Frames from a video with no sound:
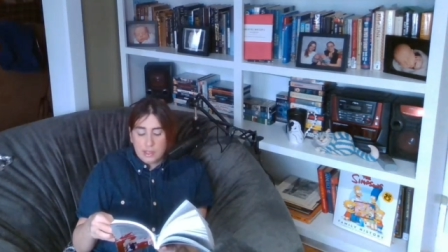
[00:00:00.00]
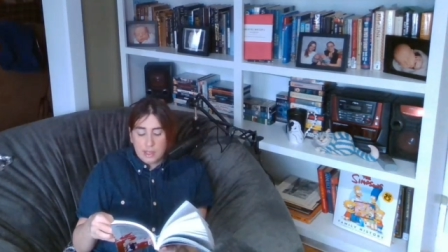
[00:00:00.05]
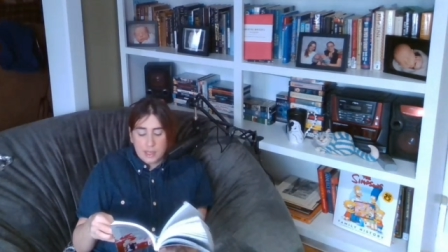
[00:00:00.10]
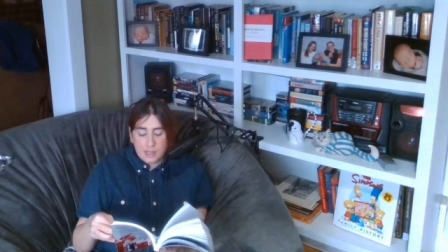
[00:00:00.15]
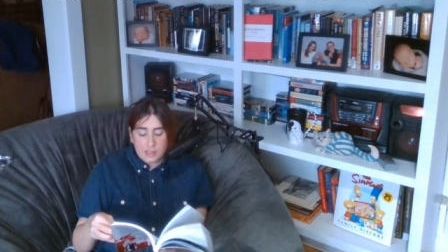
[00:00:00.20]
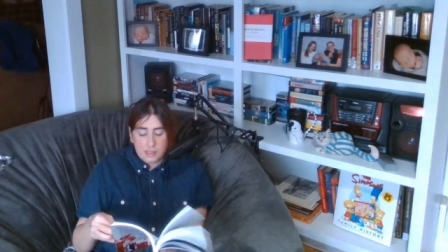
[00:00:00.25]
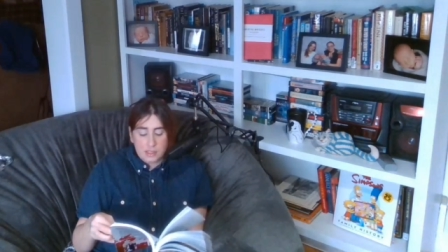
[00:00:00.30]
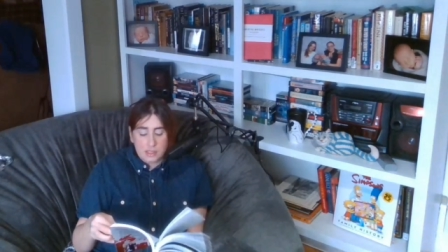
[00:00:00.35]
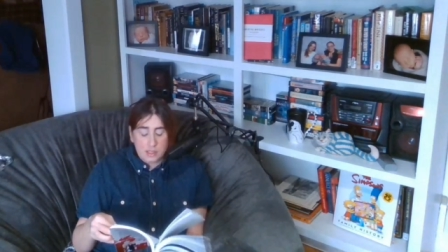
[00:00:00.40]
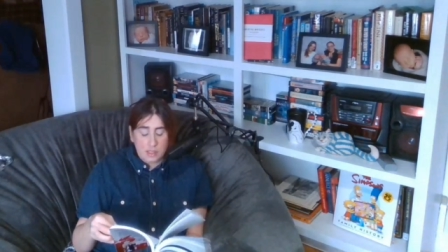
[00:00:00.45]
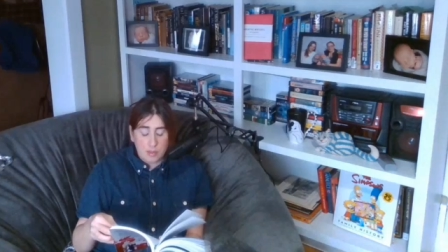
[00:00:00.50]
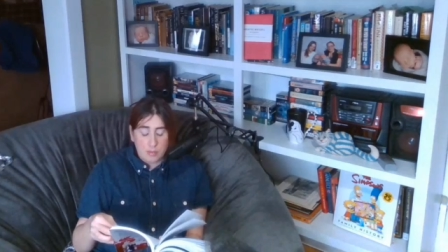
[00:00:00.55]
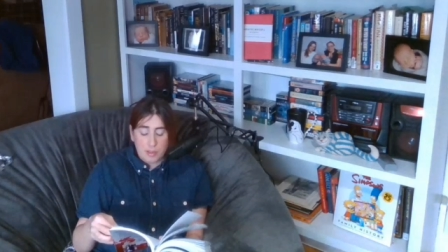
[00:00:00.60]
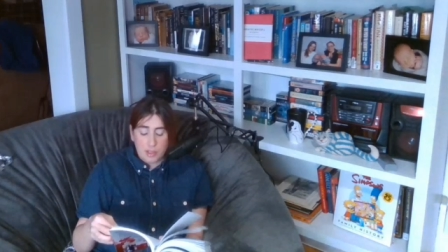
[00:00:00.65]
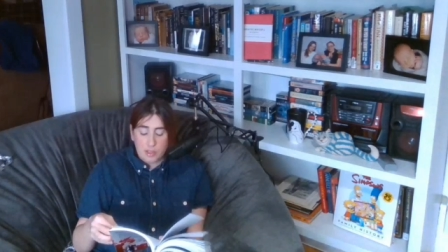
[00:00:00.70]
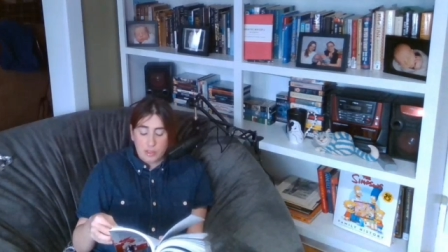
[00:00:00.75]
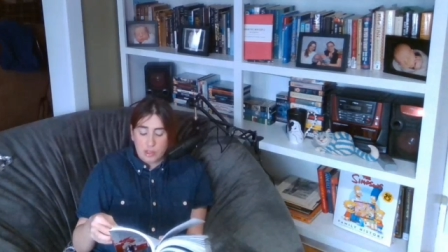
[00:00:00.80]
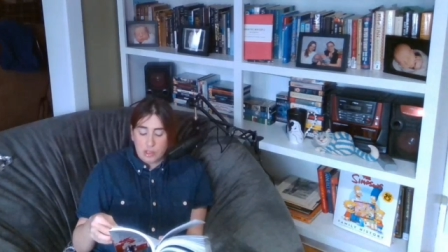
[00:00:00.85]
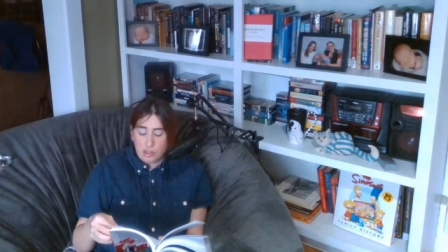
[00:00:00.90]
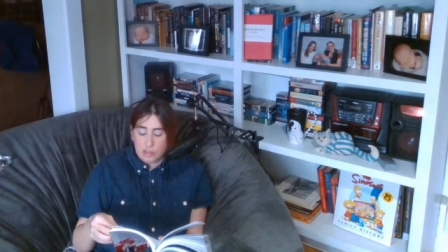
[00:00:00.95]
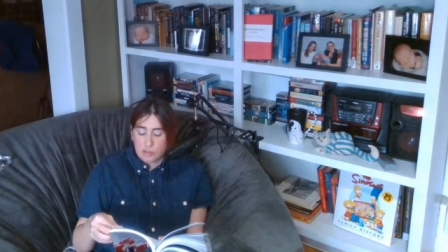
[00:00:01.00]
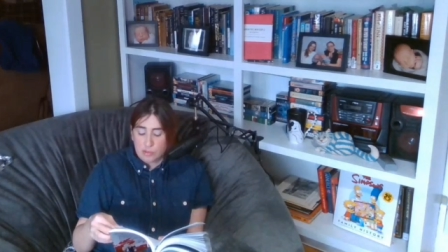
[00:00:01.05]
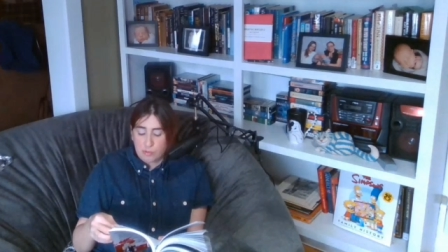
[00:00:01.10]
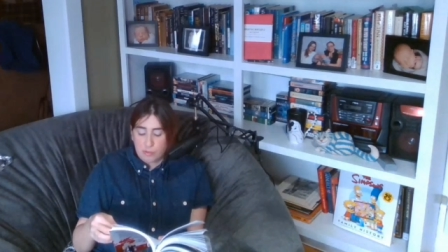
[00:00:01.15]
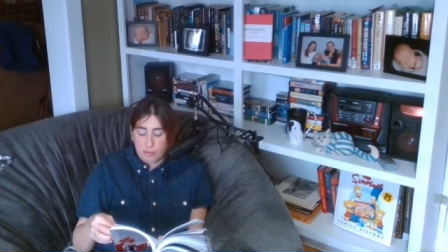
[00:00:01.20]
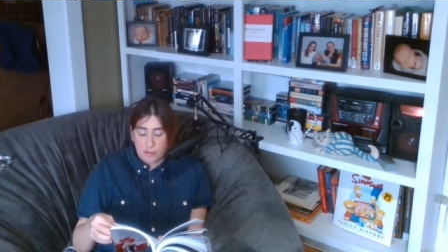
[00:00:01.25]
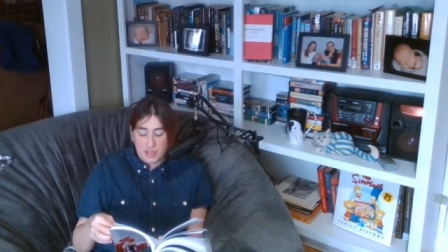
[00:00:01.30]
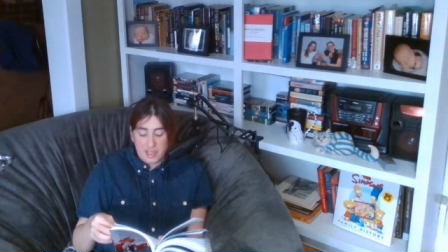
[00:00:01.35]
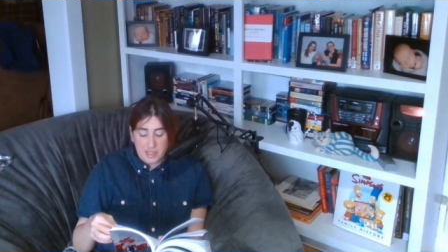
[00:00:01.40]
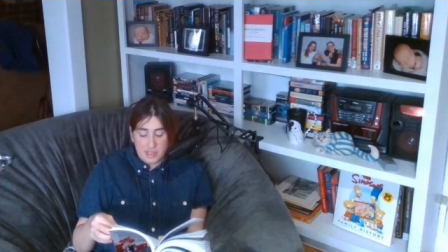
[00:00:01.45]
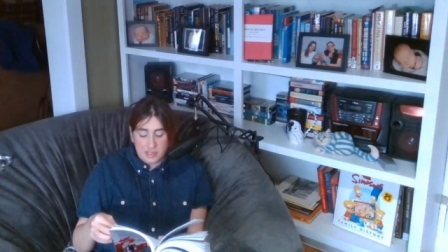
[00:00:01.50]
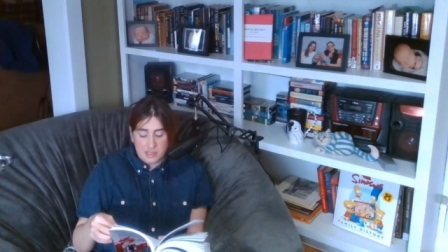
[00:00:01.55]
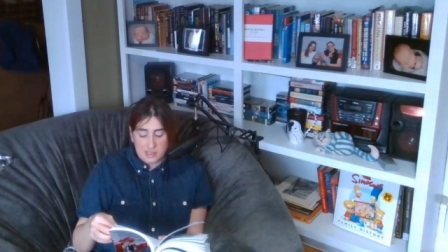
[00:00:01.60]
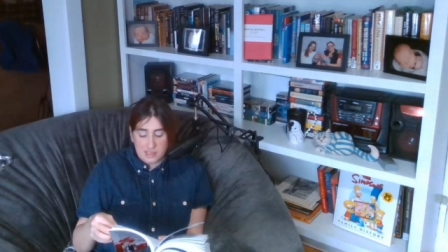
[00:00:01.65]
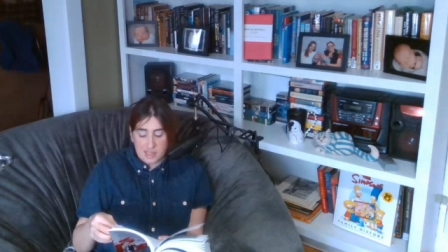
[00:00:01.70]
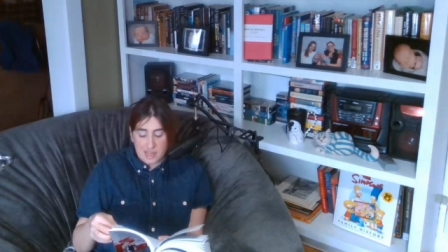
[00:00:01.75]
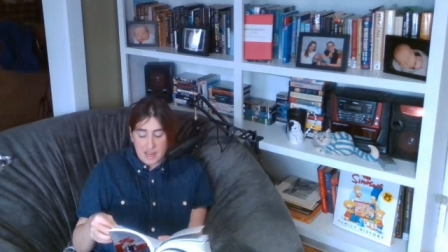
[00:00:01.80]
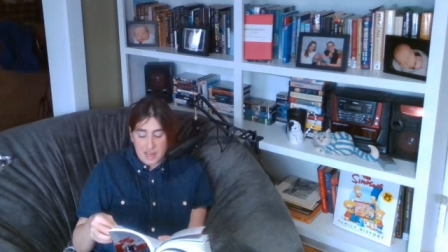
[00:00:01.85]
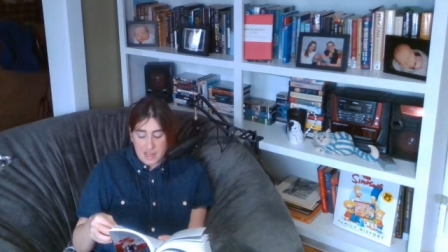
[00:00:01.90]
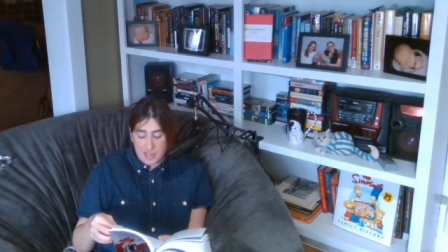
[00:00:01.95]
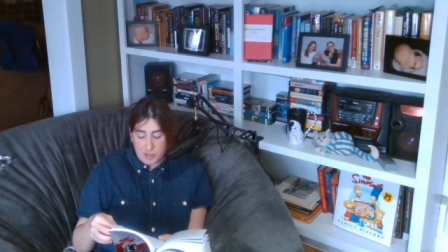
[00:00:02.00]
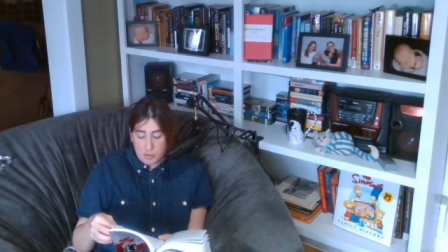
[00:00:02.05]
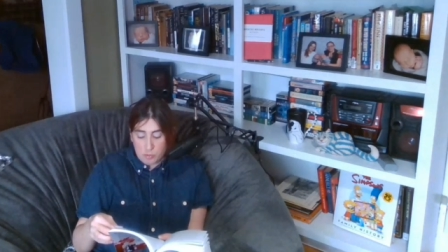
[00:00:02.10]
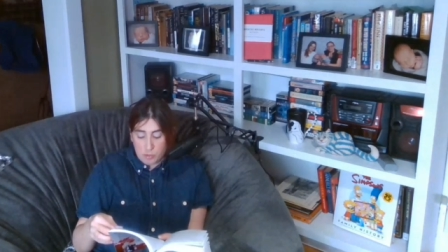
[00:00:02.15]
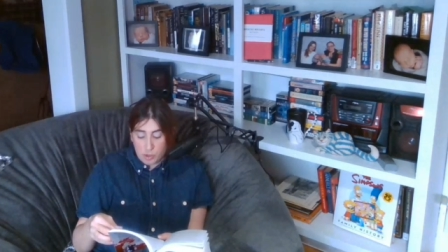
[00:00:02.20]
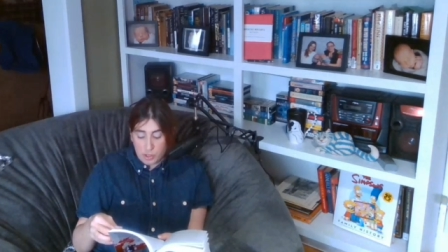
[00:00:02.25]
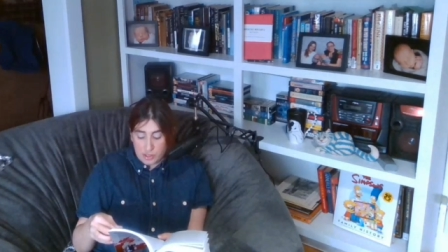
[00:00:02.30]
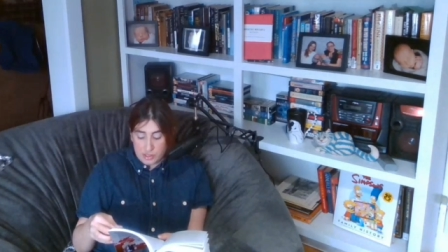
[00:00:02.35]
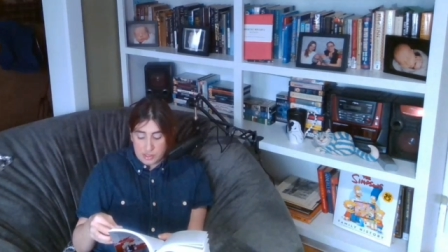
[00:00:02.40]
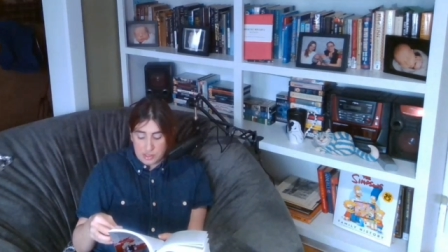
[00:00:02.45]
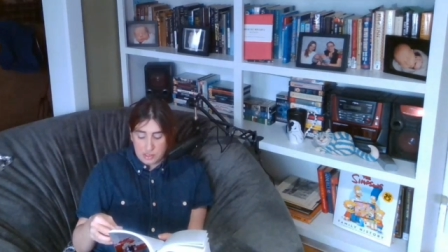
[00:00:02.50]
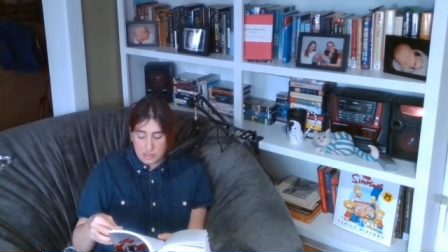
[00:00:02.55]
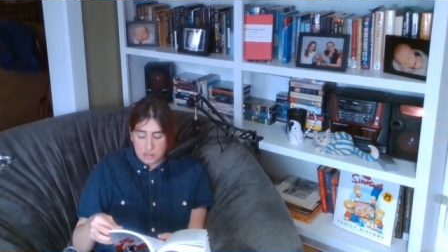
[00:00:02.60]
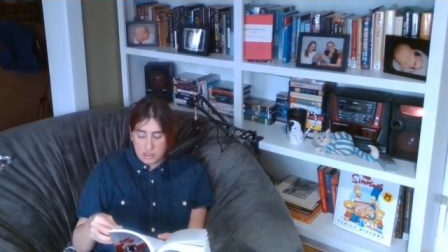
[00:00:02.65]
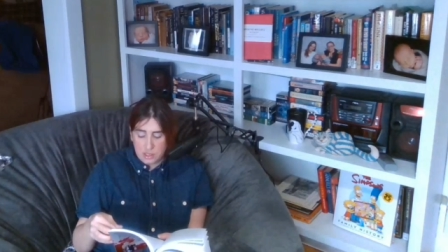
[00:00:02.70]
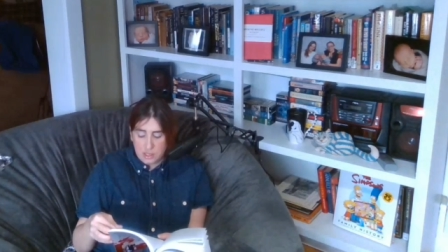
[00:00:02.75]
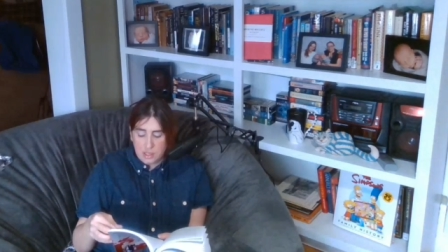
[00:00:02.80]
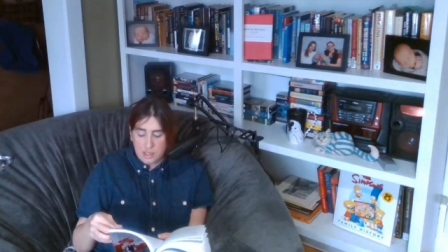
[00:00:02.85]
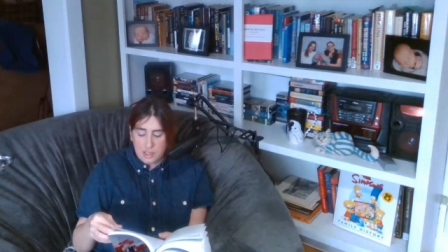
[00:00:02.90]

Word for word: constantly being called a freak, a dyke, and worse.